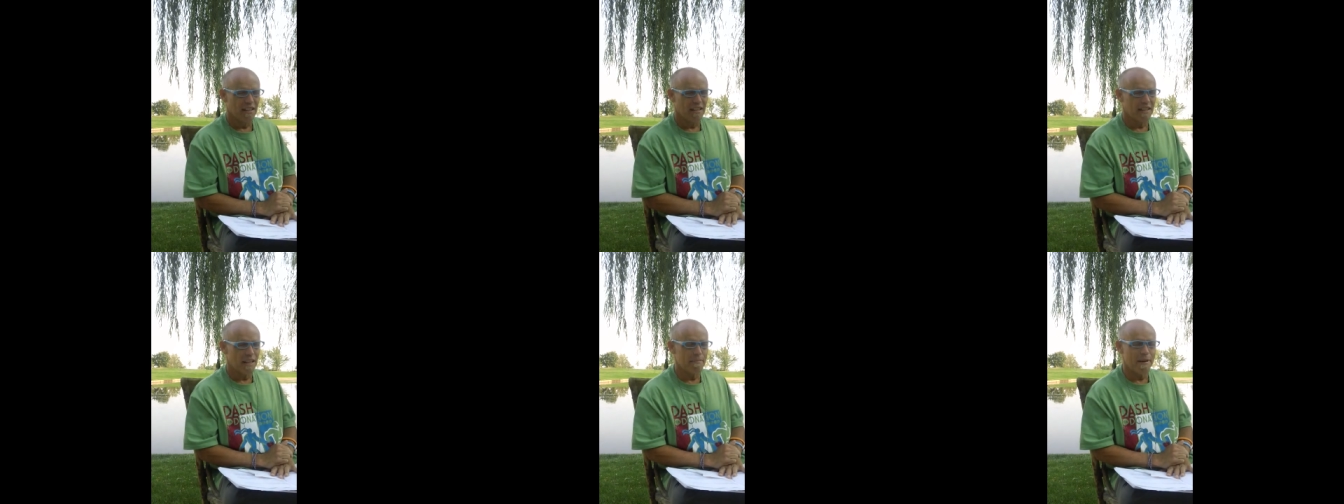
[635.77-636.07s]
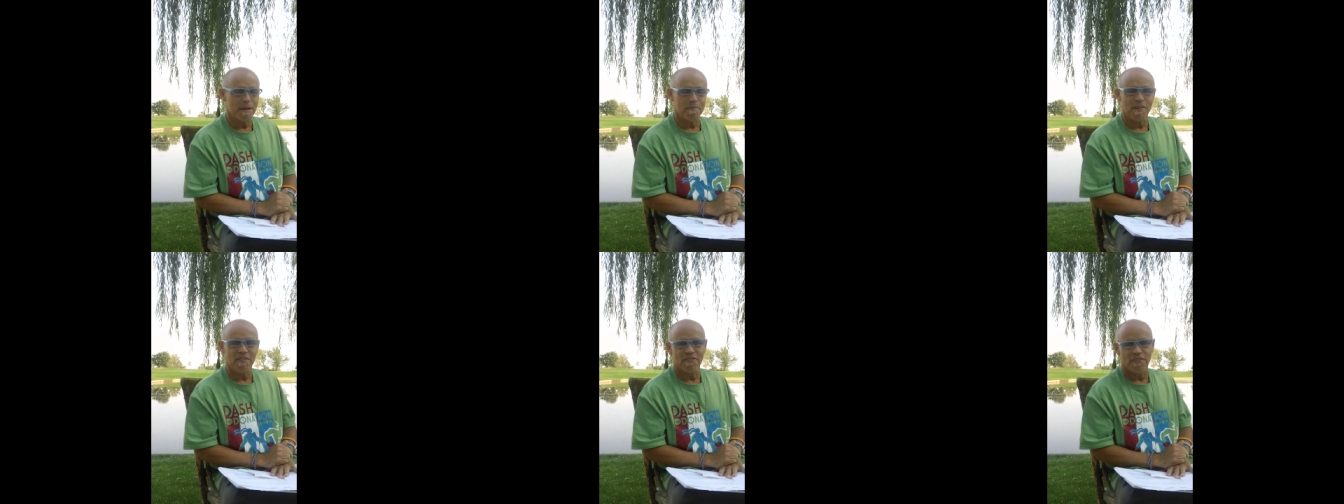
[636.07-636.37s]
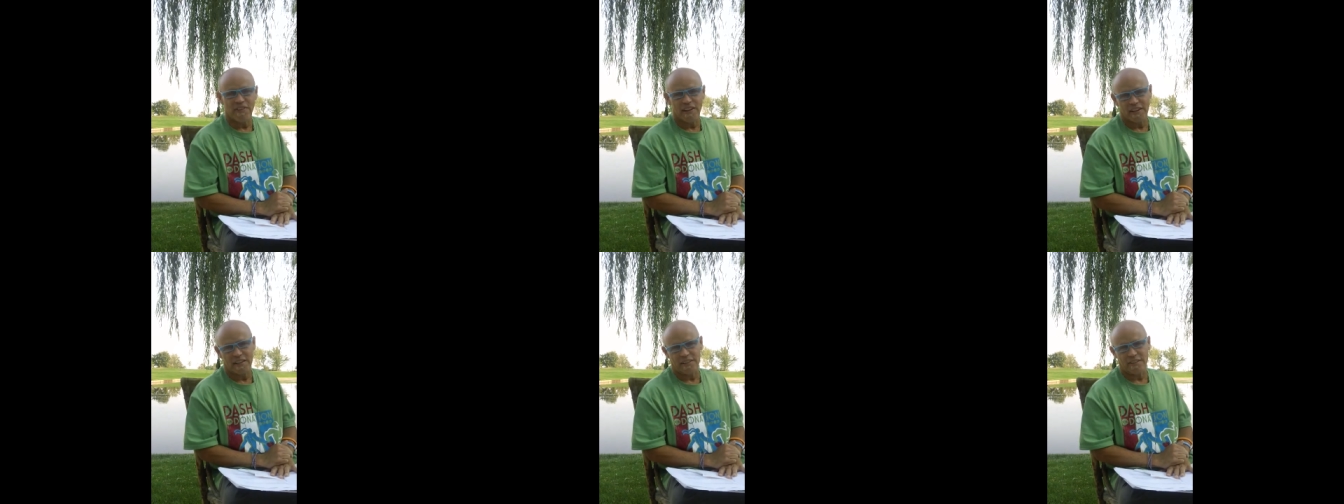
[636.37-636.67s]
They make me
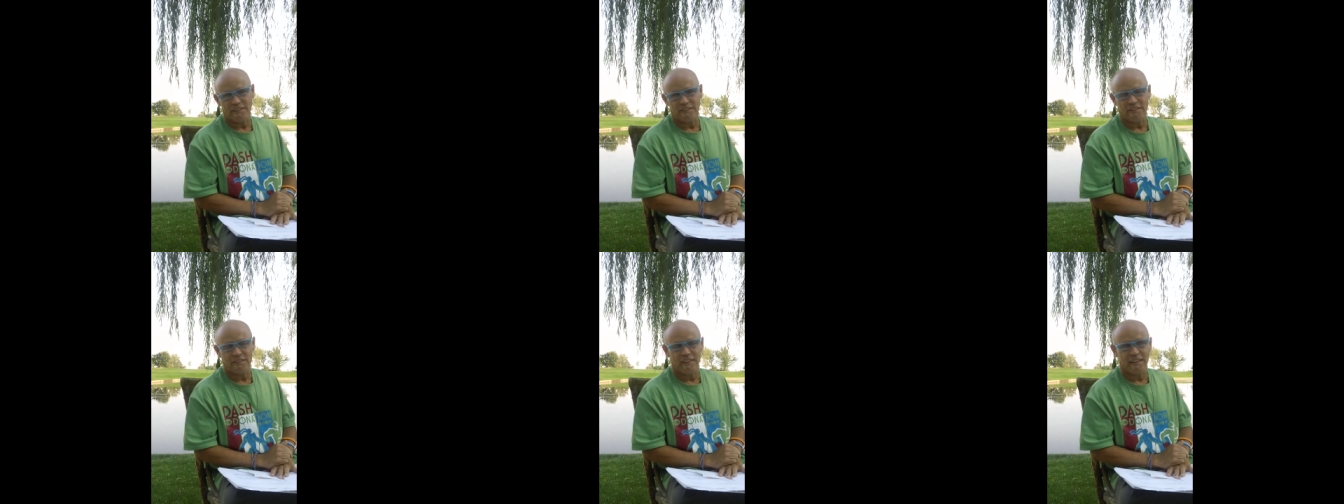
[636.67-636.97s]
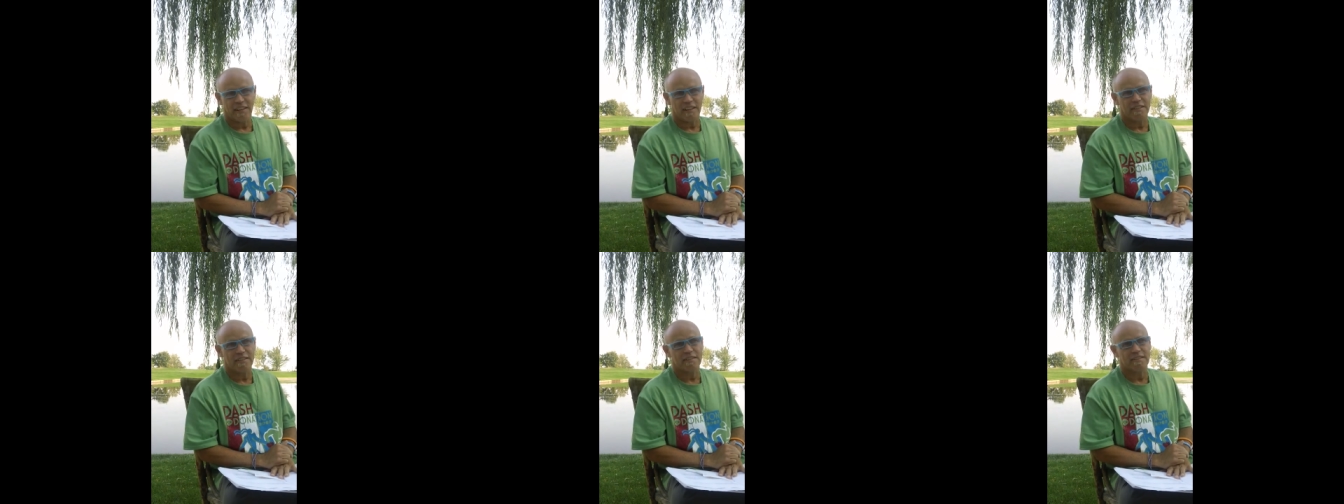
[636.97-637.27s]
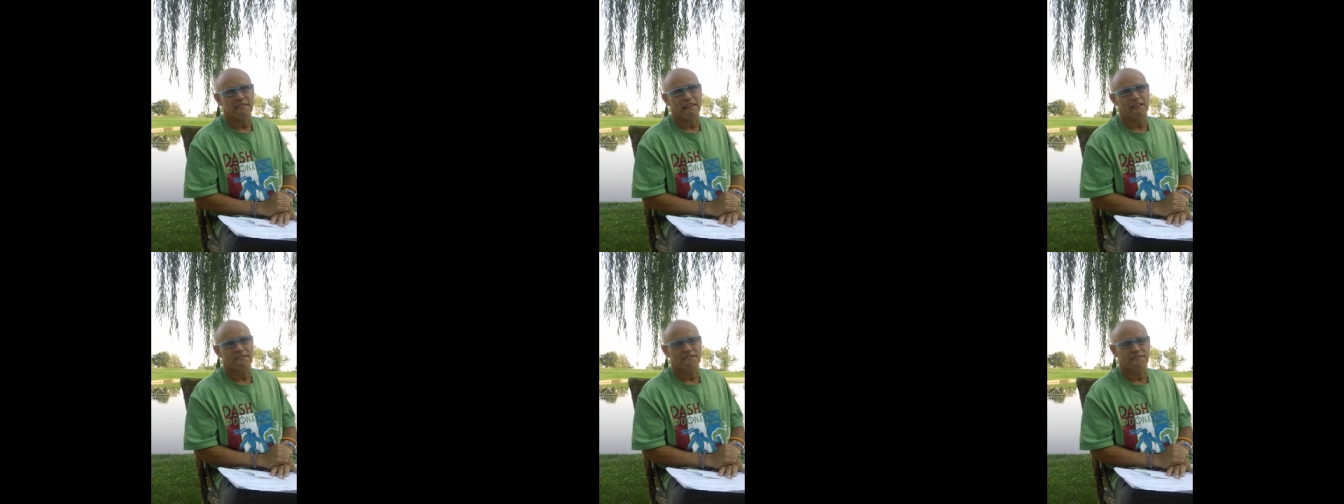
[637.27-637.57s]
fucking sick,
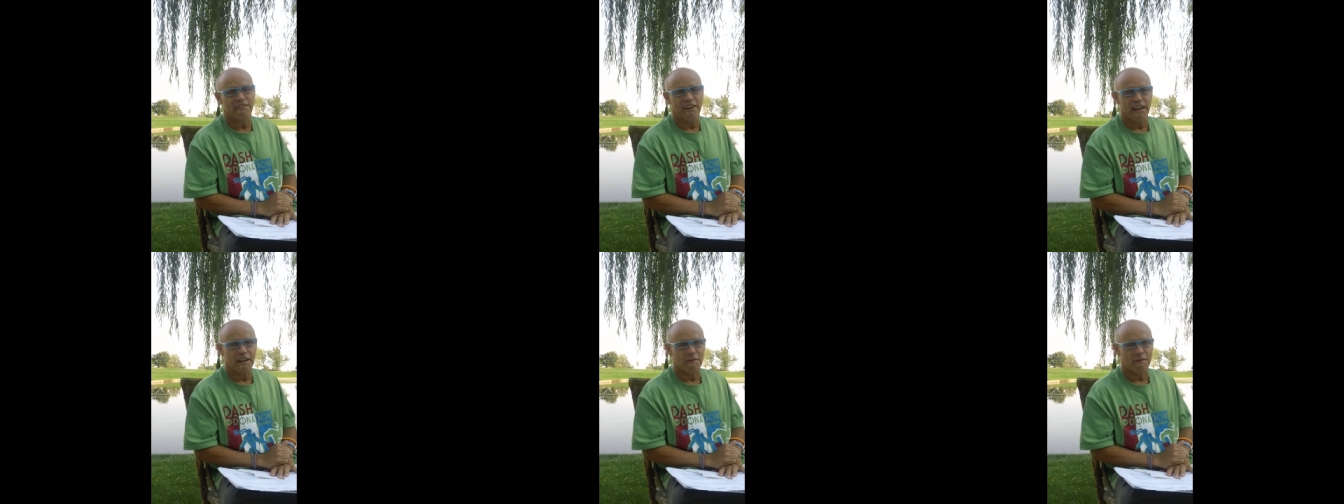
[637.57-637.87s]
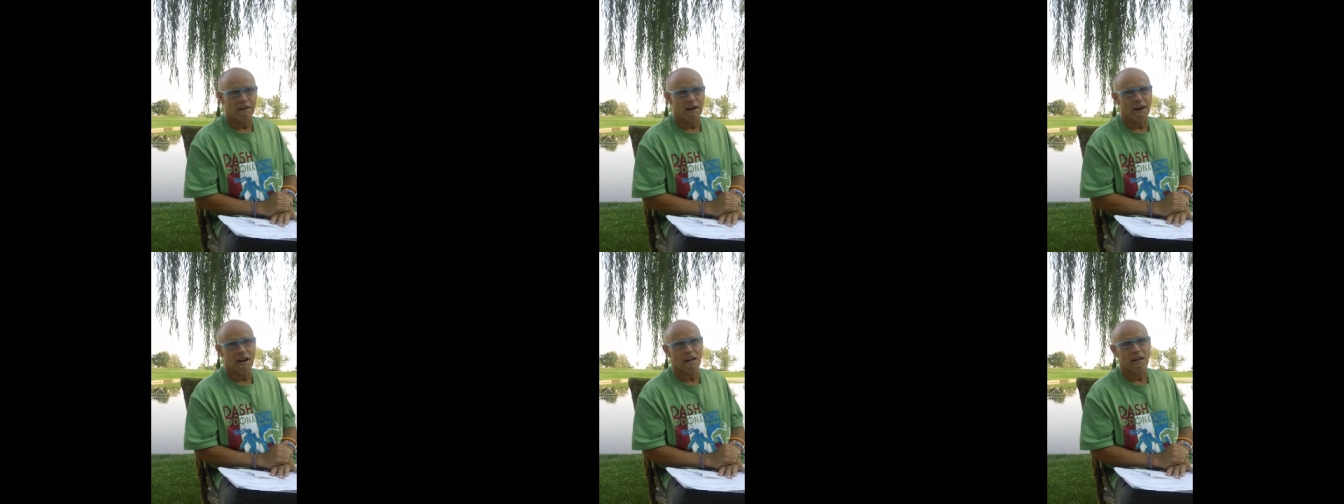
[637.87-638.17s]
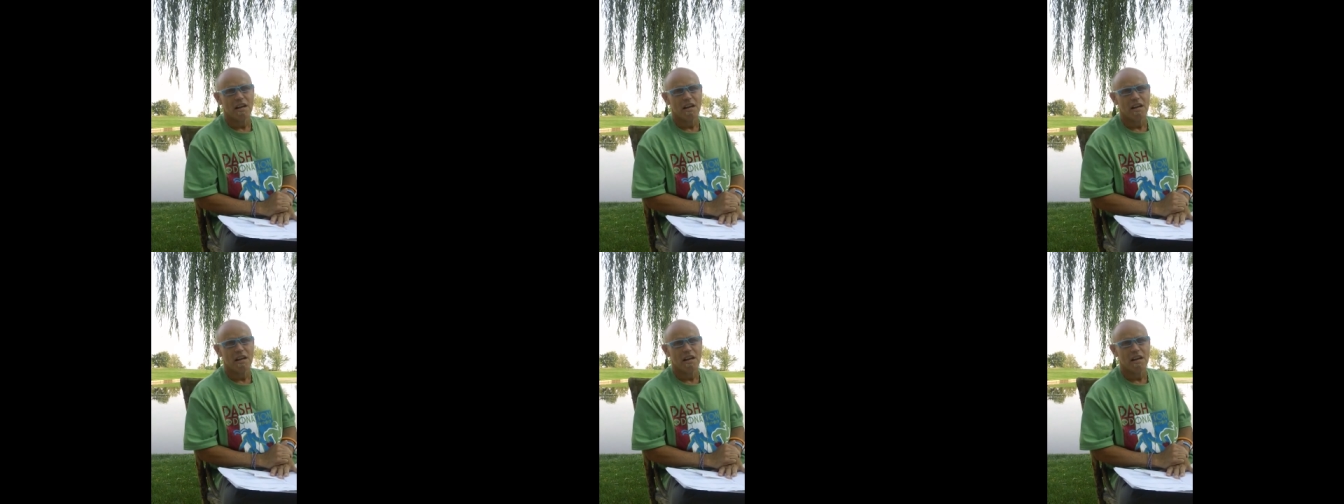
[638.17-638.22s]
just like fake rock,